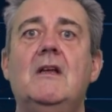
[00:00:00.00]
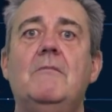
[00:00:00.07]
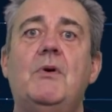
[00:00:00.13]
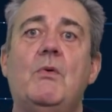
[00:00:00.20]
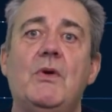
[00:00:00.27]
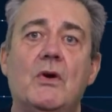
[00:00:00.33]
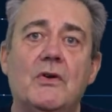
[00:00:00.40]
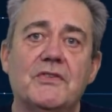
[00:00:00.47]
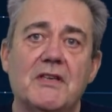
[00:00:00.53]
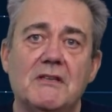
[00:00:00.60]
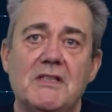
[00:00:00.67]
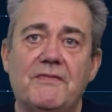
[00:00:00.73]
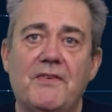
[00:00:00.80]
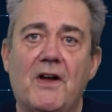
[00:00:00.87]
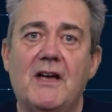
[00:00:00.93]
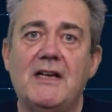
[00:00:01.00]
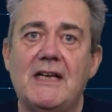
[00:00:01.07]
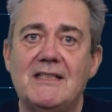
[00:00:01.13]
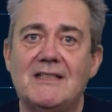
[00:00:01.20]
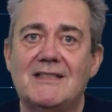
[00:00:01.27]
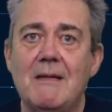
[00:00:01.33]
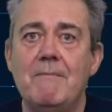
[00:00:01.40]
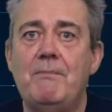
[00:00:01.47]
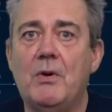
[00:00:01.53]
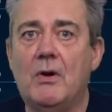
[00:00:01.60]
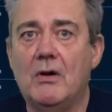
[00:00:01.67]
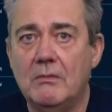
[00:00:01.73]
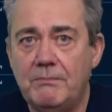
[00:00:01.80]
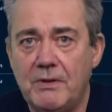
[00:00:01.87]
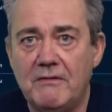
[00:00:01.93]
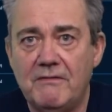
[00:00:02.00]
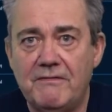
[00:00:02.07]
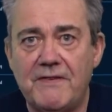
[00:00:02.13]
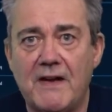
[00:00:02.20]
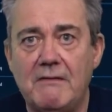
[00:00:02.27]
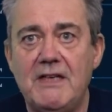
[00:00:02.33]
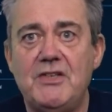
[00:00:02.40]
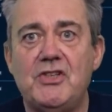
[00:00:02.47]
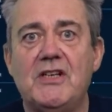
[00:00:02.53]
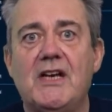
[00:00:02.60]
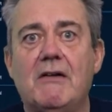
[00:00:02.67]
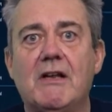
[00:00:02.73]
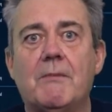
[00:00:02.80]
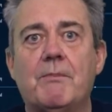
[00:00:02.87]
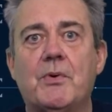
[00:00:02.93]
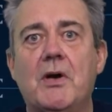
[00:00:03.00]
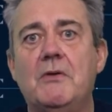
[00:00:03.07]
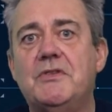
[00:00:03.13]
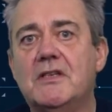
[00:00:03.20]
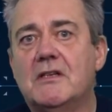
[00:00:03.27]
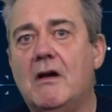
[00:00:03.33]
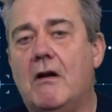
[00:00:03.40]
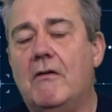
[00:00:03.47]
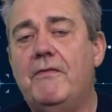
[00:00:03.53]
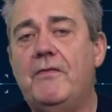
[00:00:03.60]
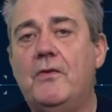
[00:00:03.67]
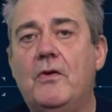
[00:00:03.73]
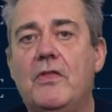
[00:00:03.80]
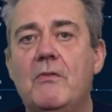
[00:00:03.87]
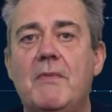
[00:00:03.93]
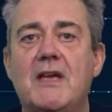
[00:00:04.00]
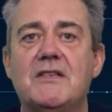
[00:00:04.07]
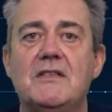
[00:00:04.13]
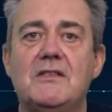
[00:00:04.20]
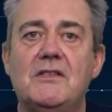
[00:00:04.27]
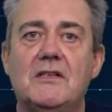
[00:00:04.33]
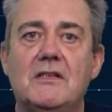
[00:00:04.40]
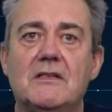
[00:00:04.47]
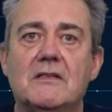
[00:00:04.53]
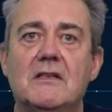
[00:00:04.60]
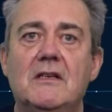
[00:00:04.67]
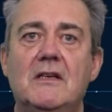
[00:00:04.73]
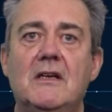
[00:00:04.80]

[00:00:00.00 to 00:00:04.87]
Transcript: But we also defined a simple but very generic protocol for the messages.